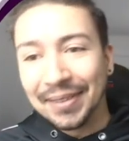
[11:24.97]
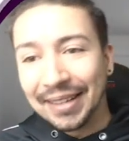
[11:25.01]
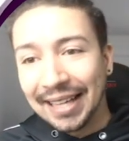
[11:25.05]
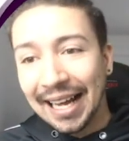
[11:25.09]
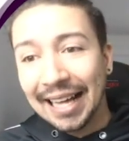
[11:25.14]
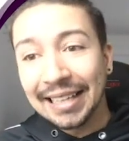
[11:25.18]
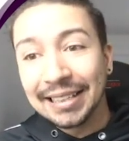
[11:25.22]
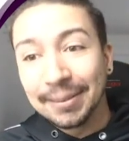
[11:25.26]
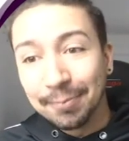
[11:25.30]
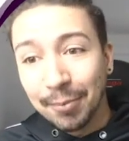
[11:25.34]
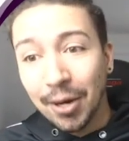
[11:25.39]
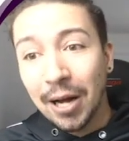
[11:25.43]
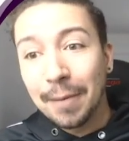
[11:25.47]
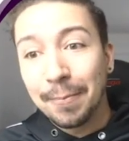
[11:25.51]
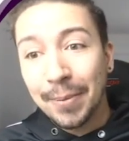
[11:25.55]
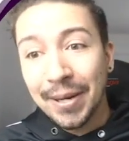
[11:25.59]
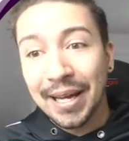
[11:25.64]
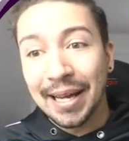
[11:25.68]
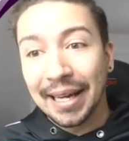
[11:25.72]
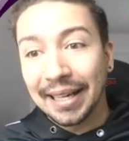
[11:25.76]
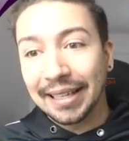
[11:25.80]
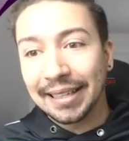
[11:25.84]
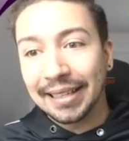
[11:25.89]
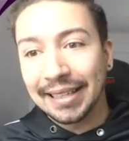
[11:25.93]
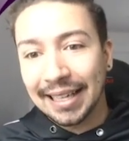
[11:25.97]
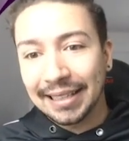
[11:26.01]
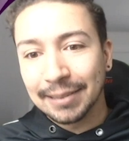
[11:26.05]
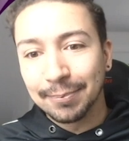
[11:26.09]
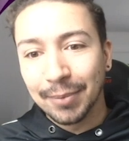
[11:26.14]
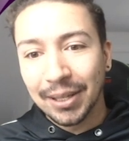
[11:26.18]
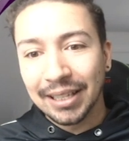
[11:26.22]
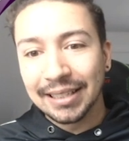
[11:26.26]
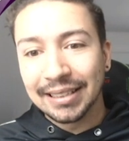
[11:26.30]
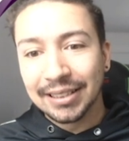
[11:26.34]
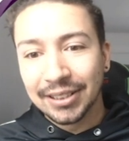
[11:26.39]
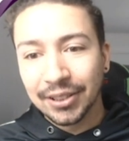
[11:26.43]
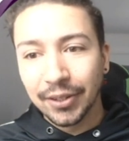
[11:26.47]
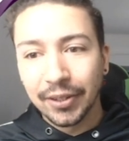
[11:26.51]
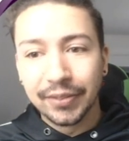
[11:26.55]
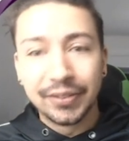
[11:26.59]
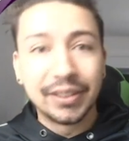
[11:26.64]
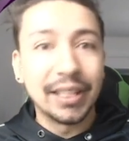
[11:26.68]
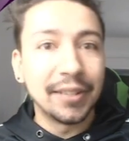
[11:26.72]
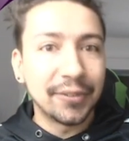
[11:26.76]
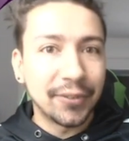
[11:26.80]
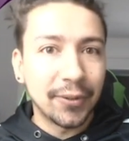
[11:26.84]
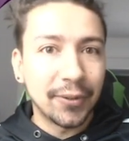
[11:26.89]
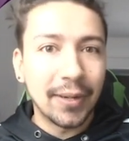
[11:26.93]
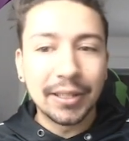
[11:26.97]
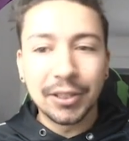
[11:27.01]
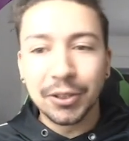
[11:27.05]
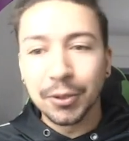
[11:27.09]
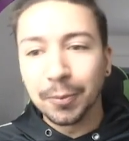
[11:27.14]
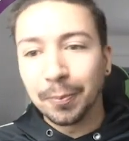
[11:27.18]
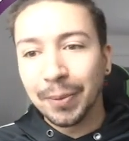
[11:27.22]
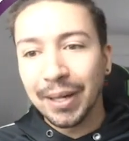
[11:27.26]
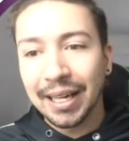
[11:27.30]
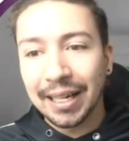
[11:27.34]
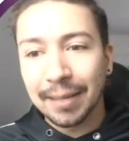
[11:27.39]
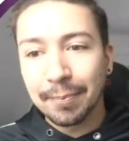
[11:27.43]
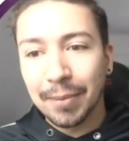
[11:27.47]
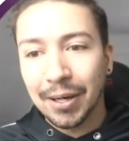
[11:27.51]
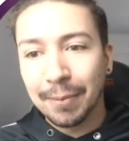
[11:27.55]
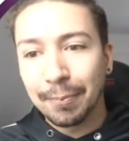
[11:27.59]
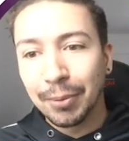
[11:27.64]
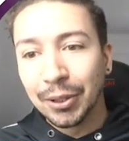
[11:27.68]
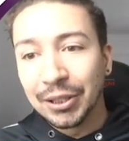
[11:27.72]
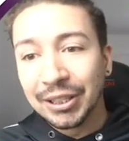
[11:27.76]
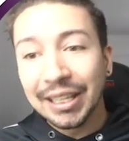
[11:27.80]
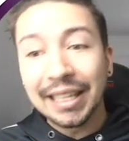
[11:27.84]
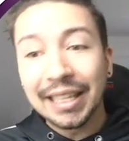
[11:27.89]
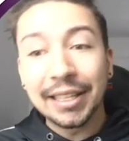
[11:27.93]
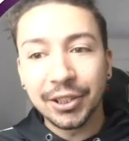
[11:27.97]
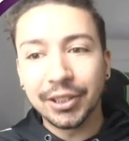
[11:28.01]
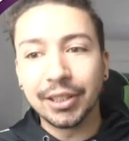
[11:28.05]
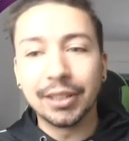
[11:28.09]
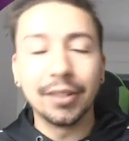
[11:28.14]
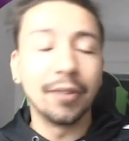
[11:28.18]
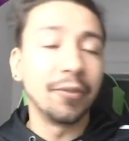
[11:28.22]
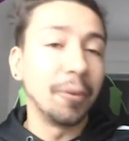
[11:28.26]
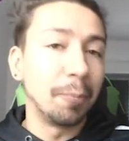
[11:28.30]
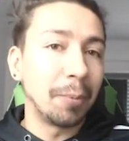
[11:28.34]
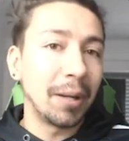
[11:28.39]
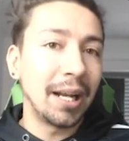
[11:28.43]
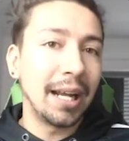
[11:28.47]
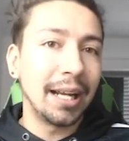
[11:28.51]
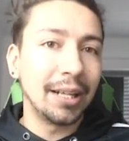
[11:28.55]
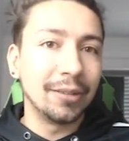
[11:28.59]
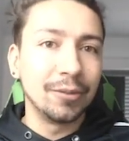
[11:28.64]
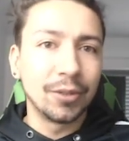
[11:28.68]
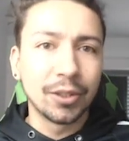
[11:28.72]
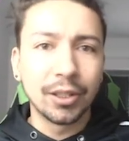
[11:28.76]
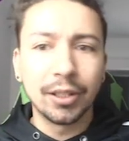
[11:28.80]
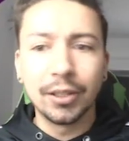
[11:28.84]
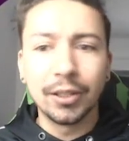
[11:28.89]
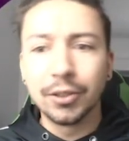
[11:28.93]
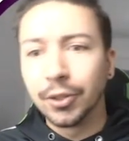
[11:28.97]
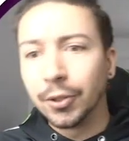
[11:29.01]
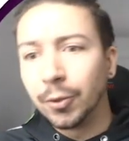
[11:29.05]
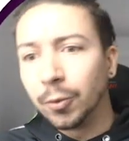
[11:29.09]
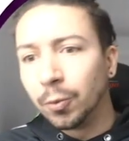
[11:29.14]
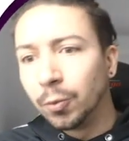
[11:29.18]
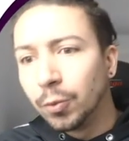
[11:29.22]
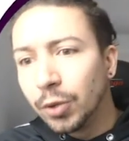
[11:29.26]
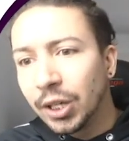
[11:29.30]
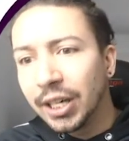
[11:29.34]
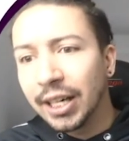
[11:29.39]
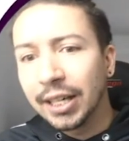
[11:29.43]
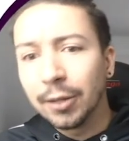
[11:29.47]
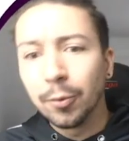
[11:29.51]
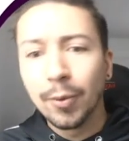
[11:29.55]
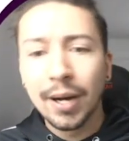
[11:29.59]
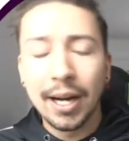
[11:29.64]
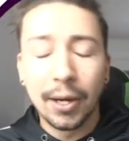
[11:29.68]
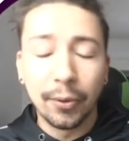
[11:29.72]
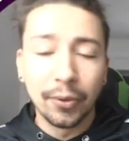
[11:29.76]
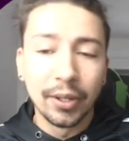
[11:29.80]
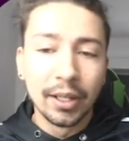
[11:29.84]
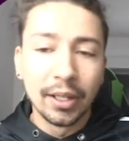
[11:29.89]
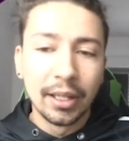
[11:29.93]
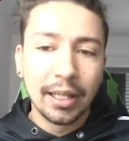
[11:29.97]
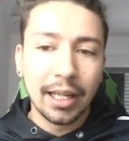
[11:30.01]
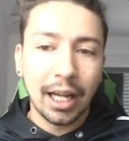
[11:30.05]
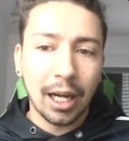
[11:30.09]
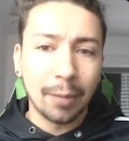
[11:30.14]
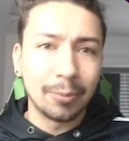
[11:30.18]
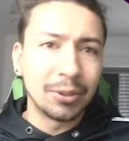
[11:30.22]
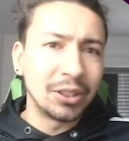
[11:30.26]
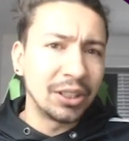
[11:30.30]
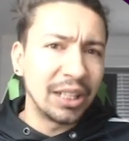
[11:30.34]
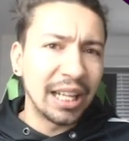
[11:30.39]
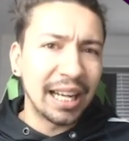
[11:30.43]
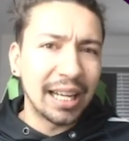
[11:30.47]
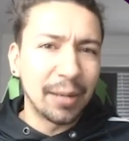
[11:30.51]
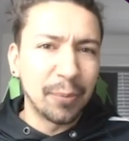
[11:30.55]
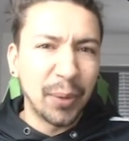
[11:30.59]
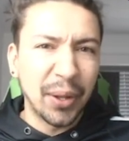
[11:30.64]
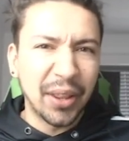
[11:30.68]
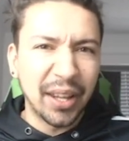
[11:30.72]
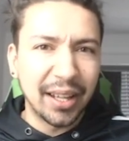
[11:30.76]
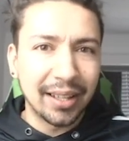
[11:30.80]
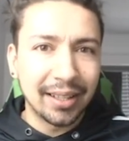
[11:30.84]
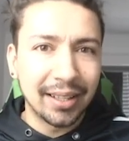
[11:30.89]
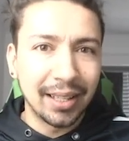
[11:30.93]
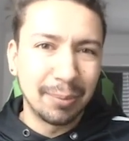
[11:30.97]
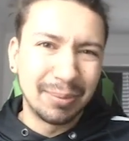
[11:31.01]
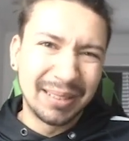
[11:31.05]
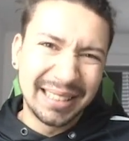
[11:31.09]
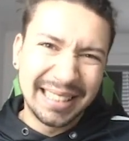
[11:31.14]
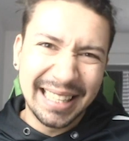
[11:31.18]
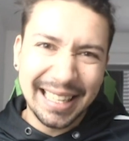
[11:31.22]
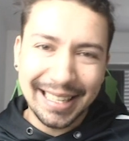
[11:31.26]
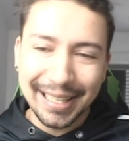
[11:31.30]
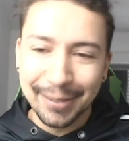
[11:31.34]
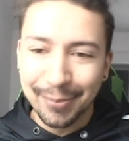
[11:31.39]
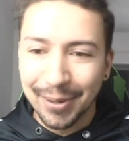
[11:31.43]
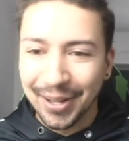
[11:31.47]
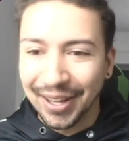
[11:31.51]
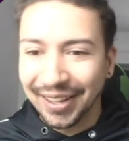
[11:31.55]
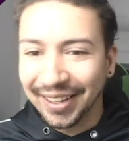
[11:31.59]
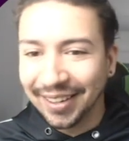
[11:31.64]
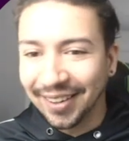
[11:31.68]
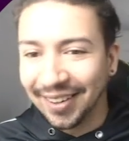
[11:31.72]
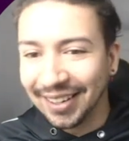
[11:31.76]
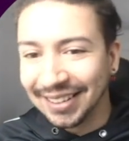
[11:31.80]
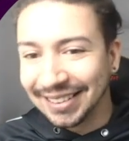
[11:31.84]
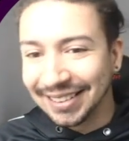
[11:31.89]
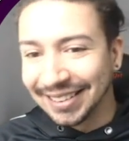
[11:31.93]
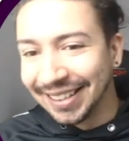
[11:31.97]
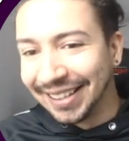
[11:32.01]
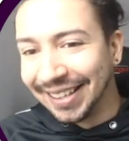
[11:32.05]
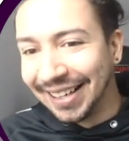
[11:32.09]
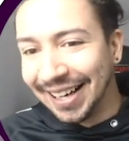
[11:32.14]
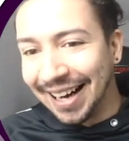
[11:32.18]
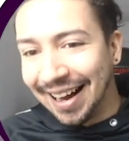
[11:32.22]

That's my pick. That's my sort of differential pick, my prediction of a player who's going to do really well. And I'm sticking with it. I'm sticking with it, guys.